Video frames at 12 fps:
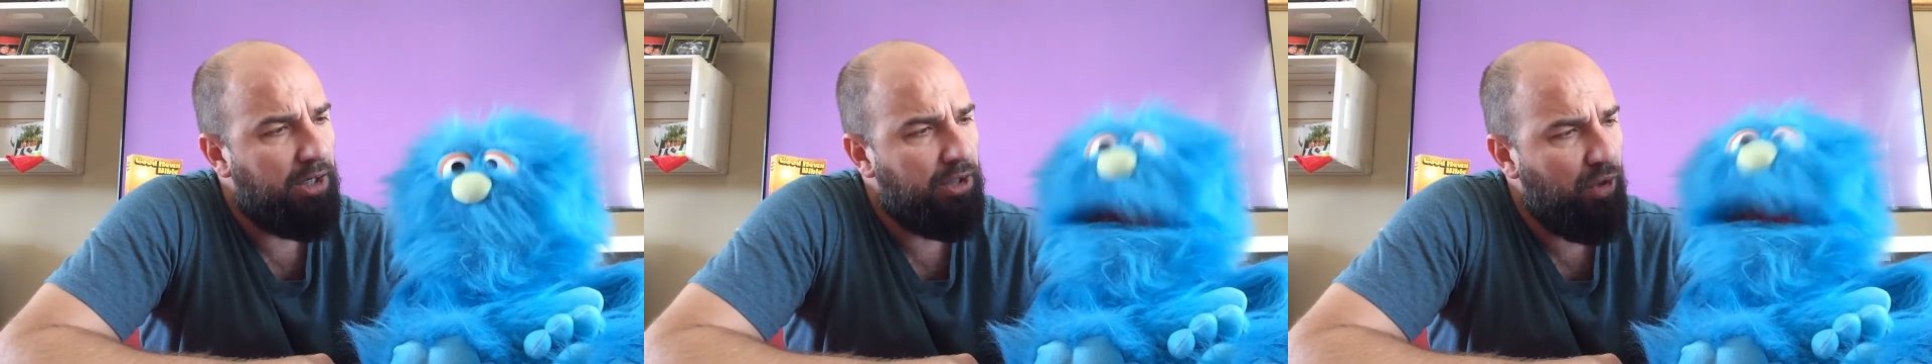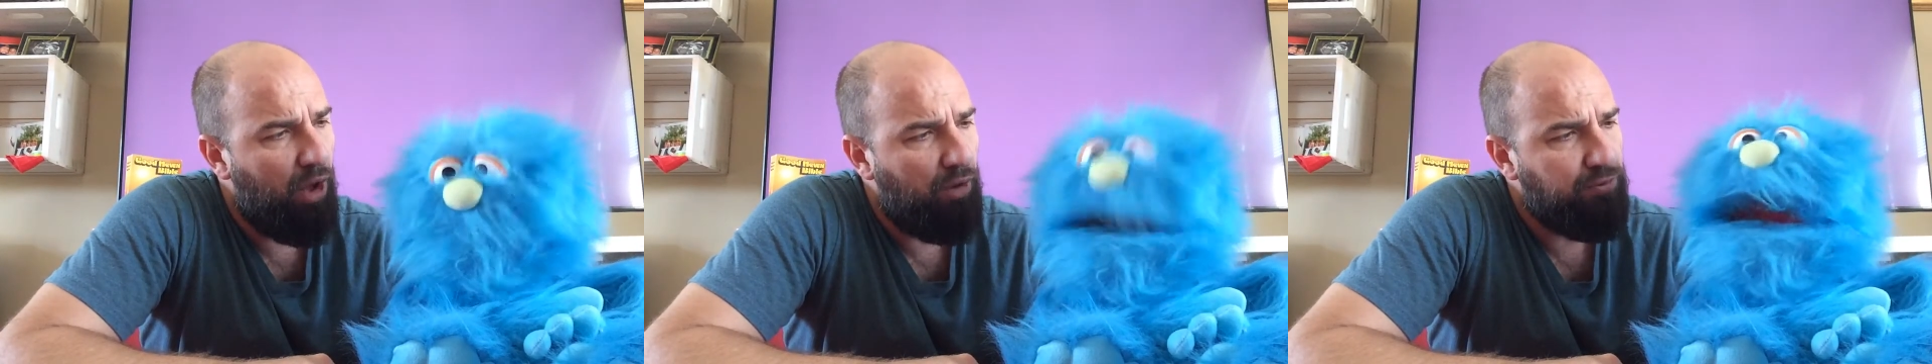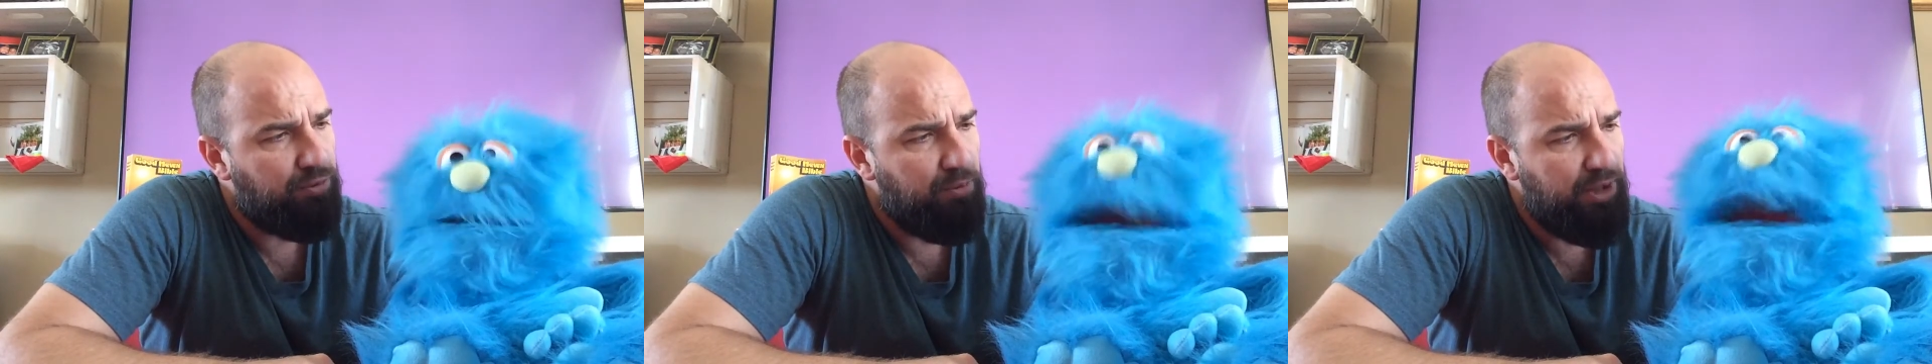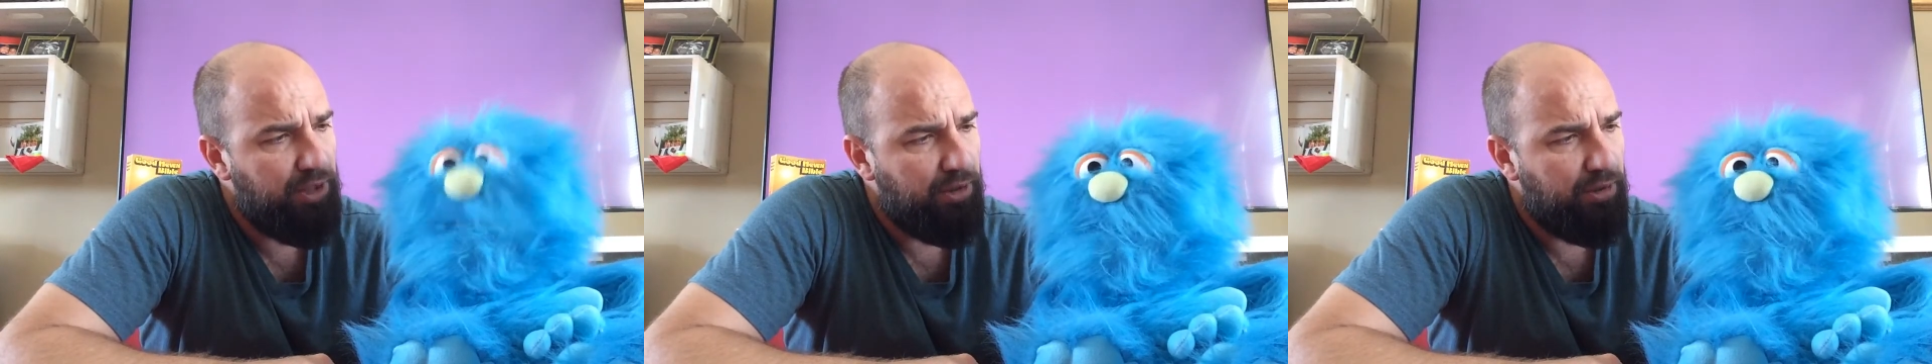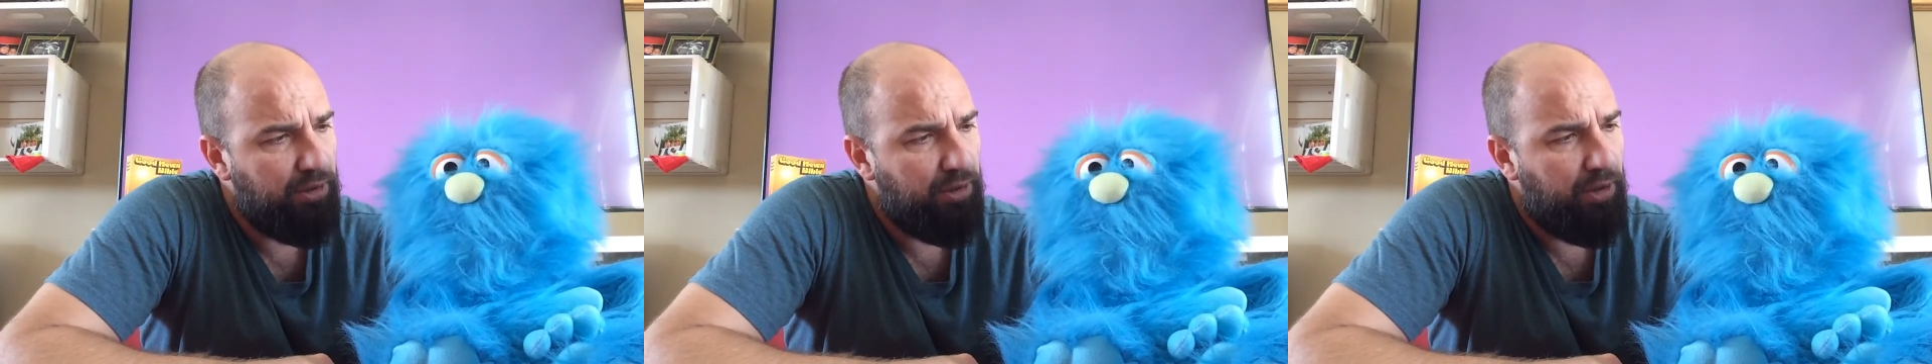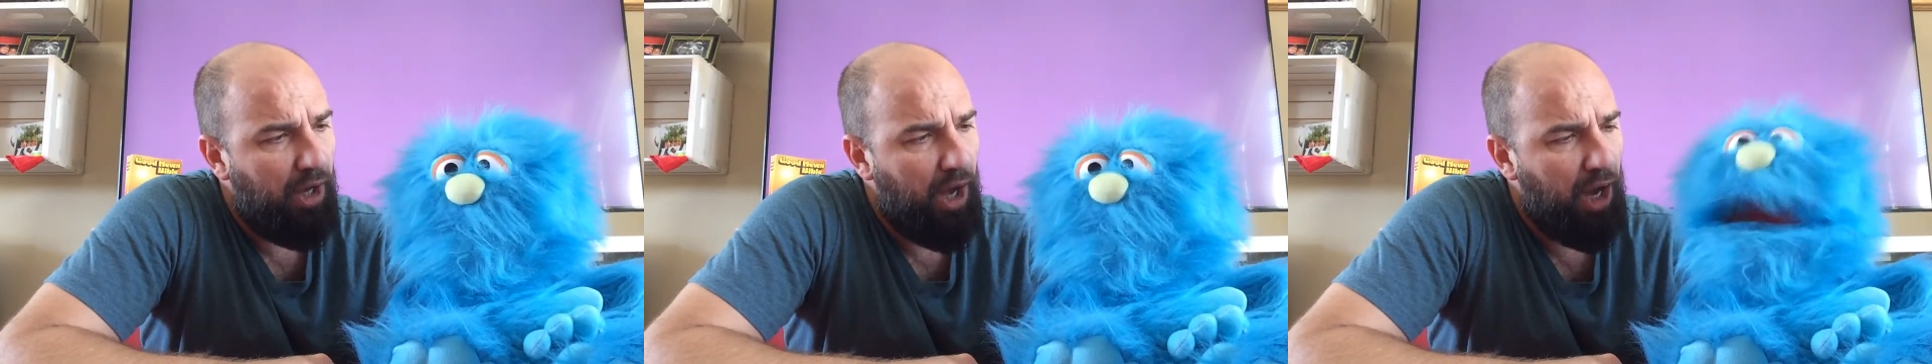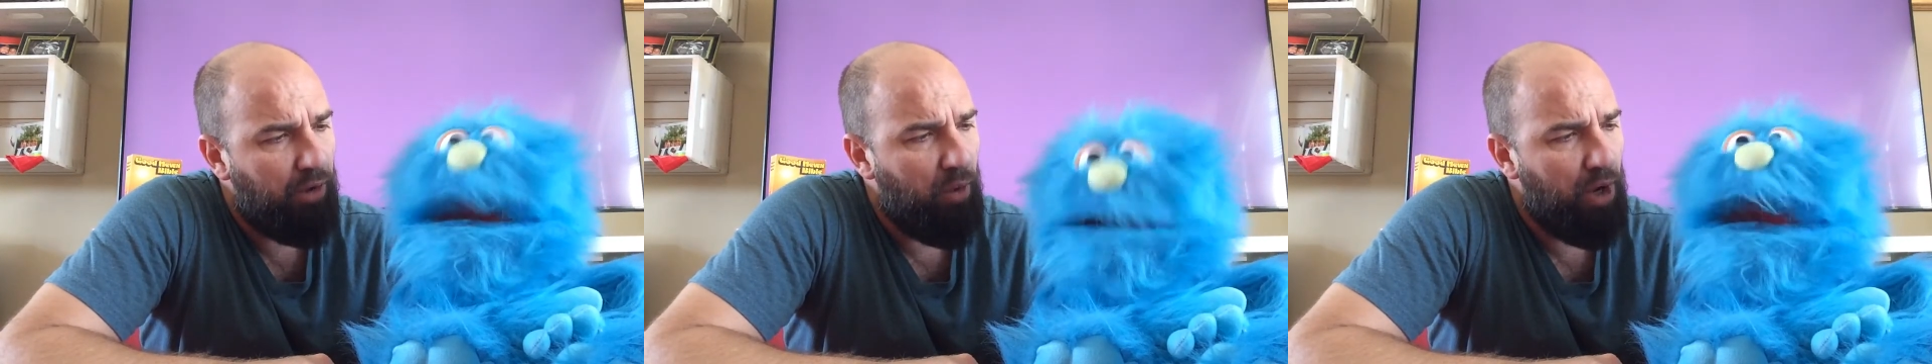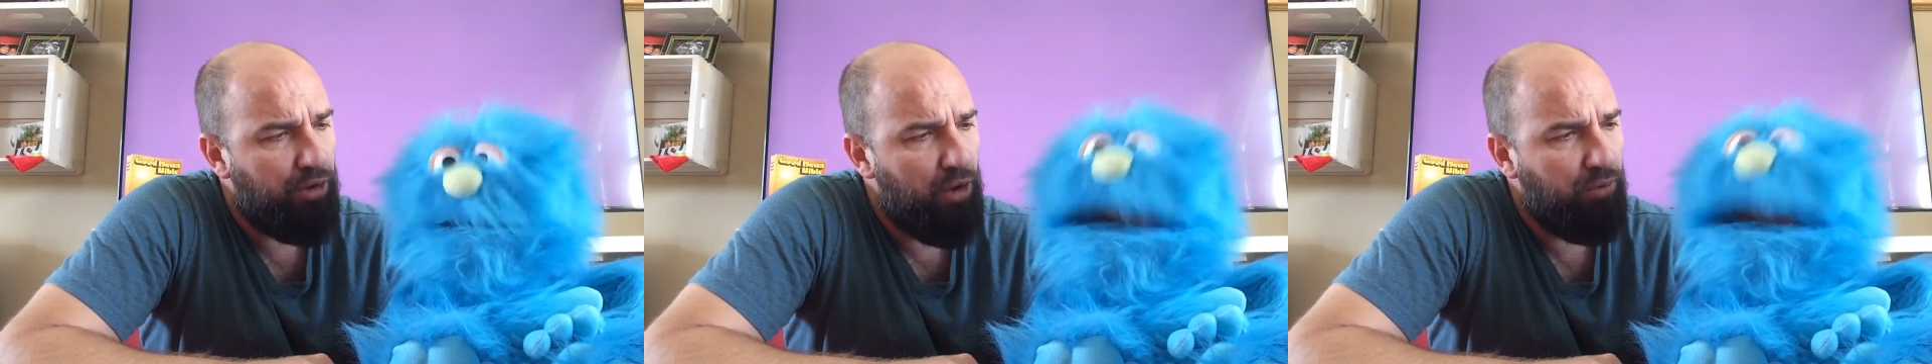He loves me? How
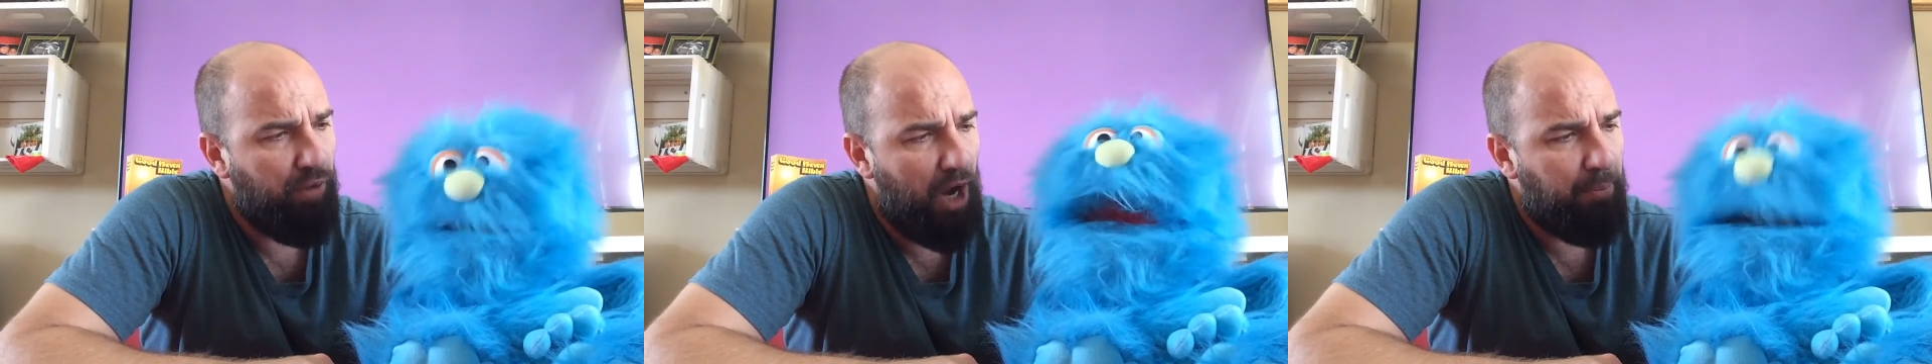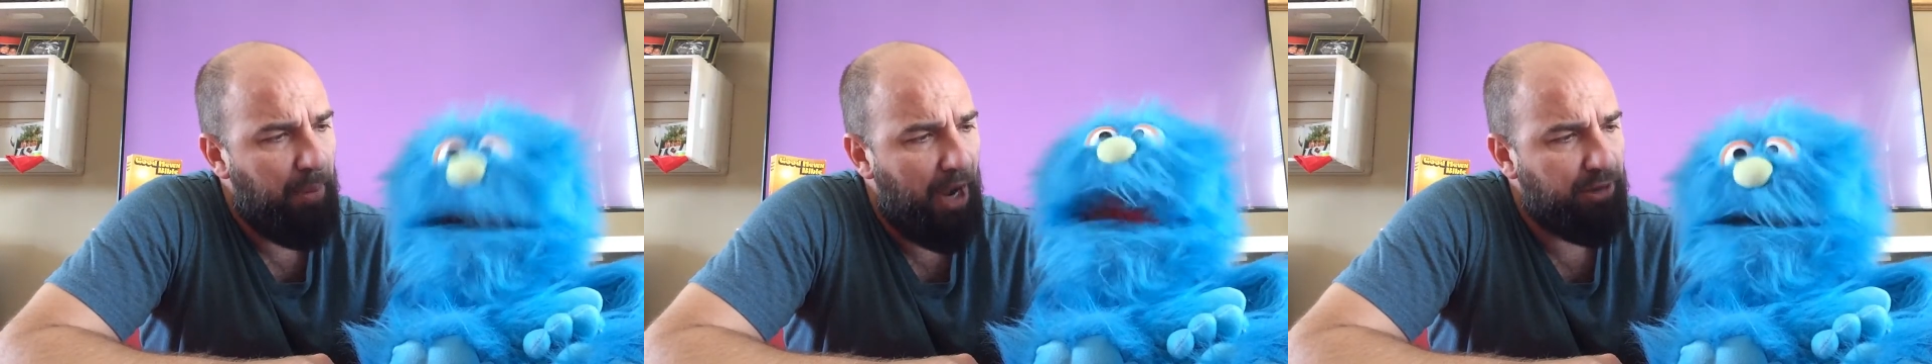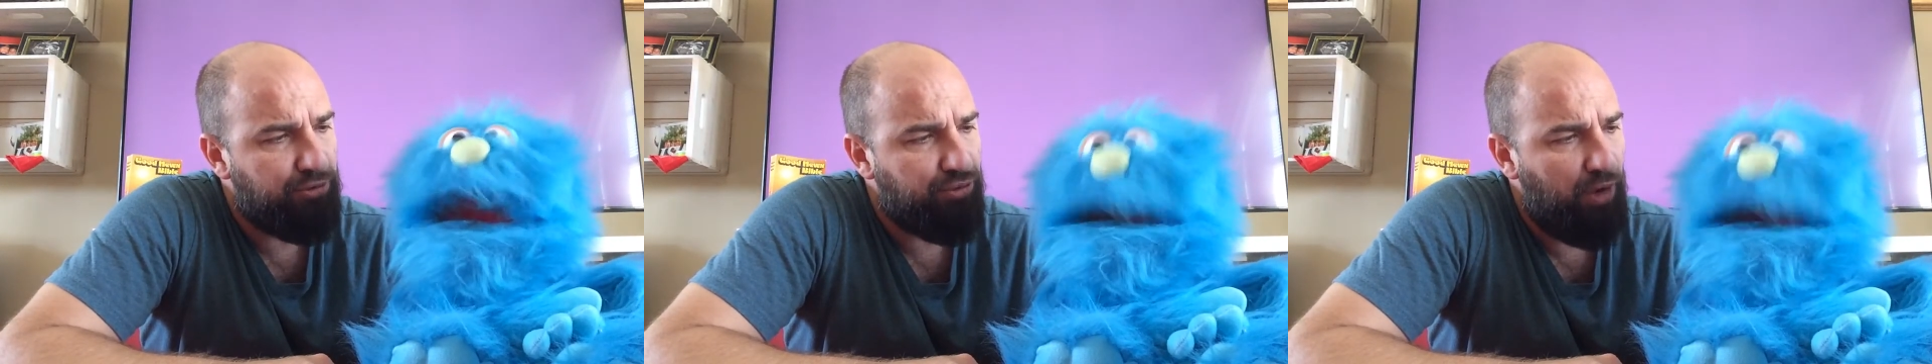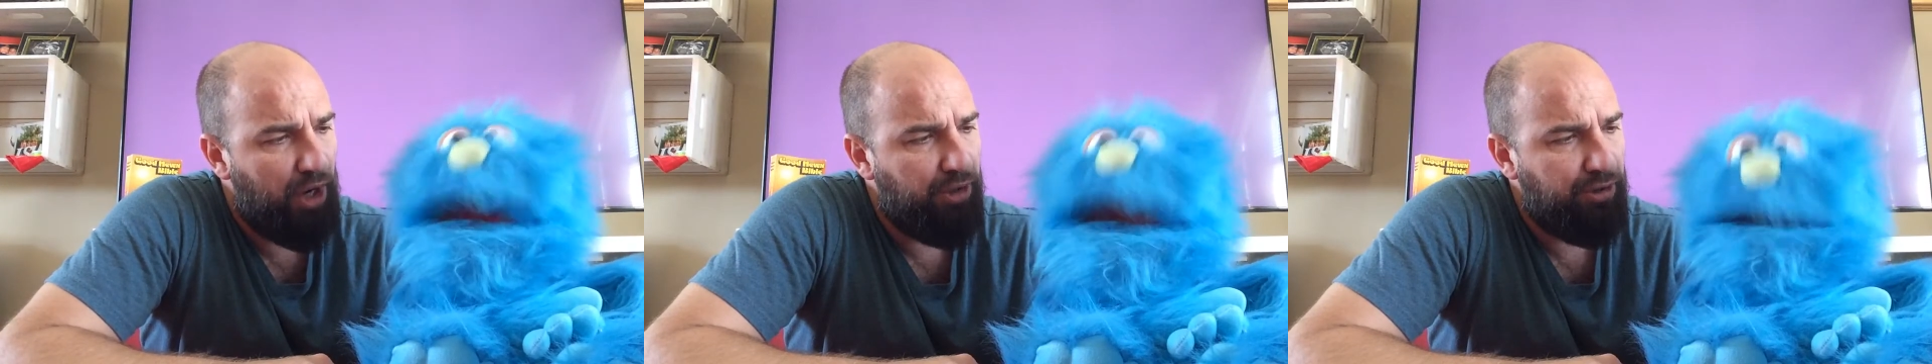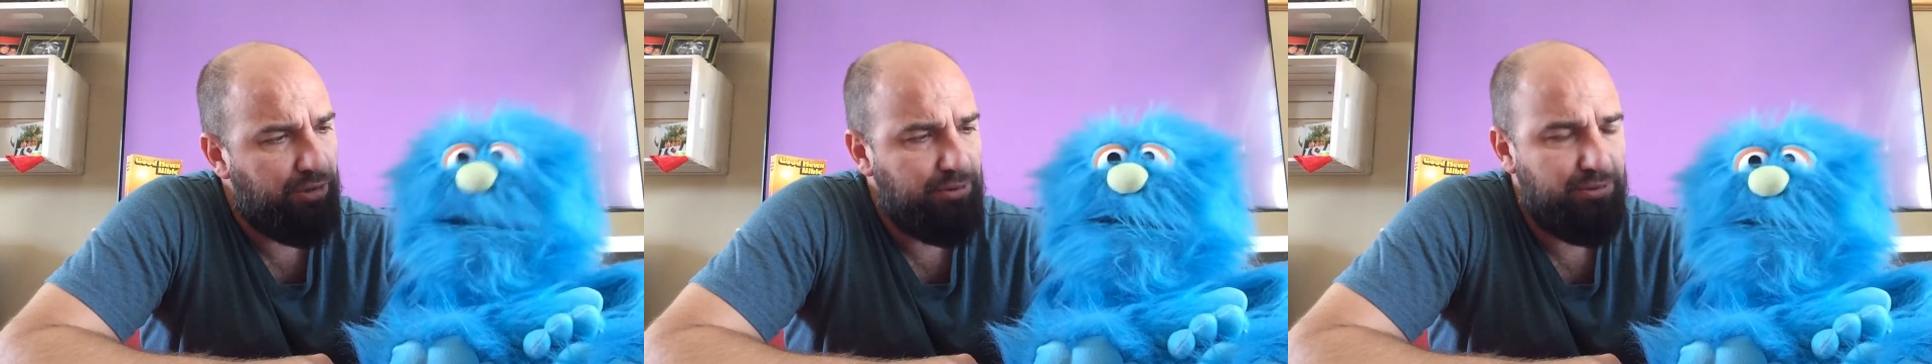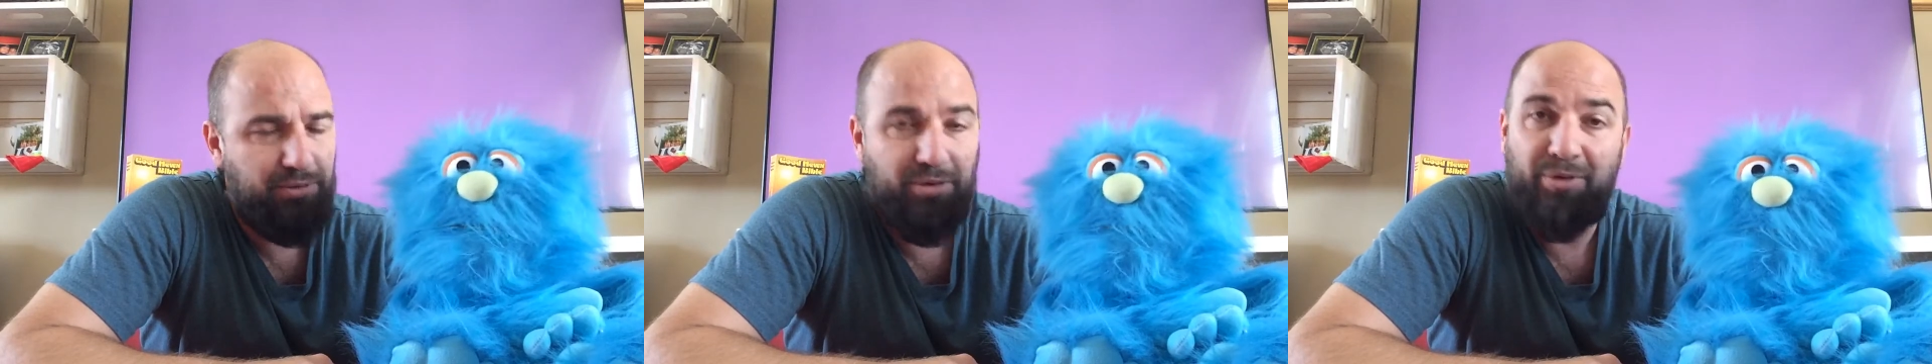do I know that, Pastor Hayden?